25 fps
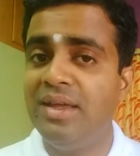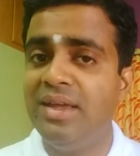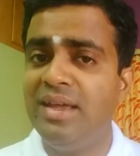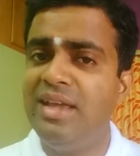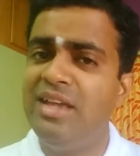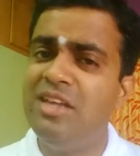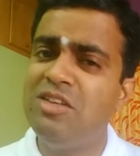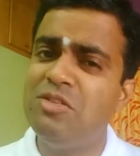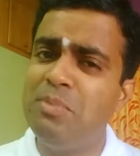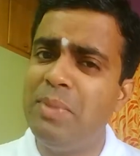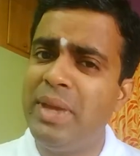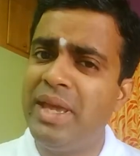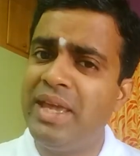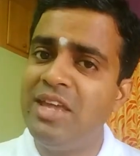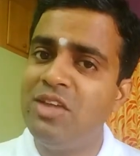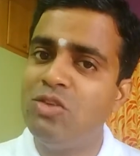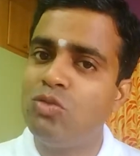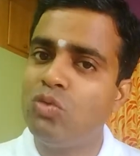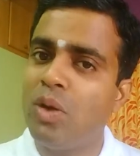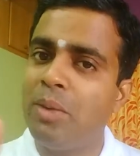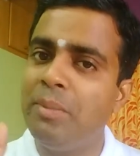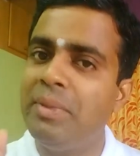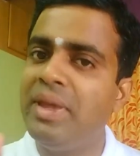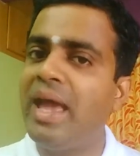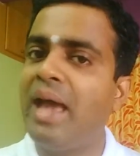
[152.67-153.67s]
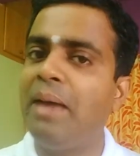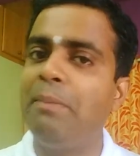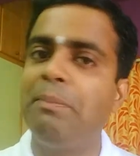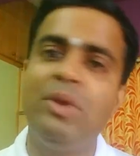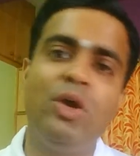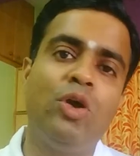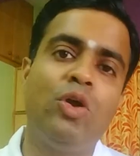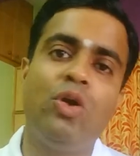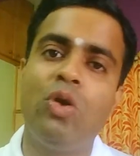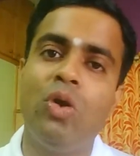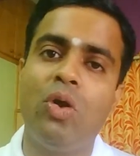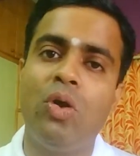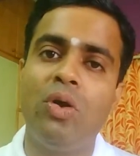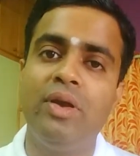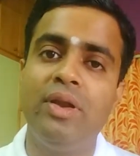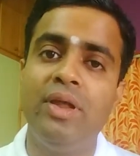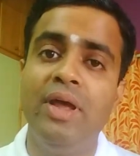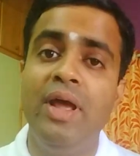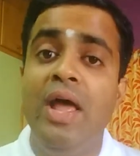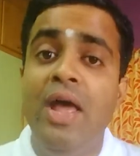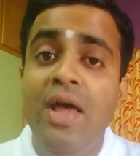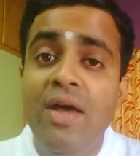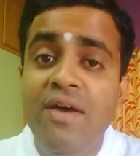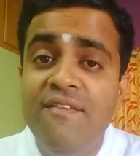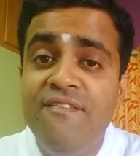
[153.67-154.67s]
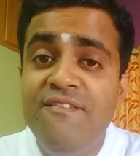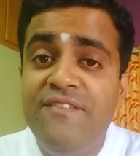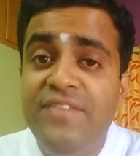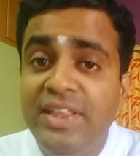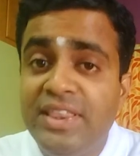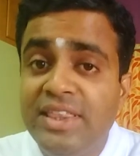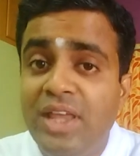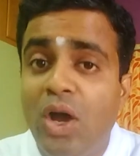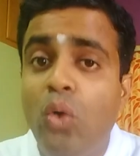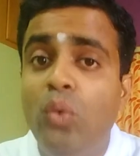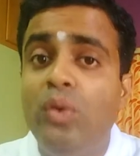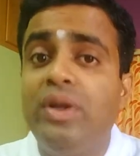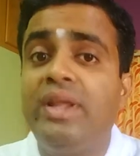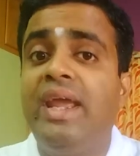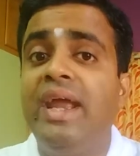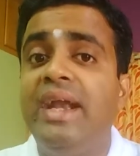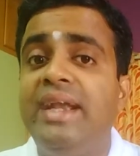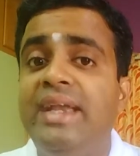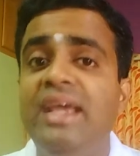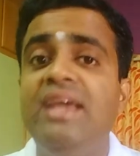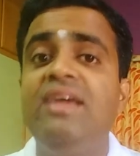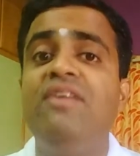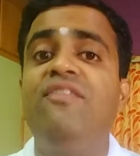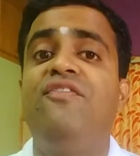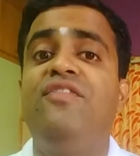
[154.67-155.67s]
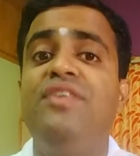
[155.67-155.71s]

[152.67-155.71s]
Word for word: is making Swami happy or not without getting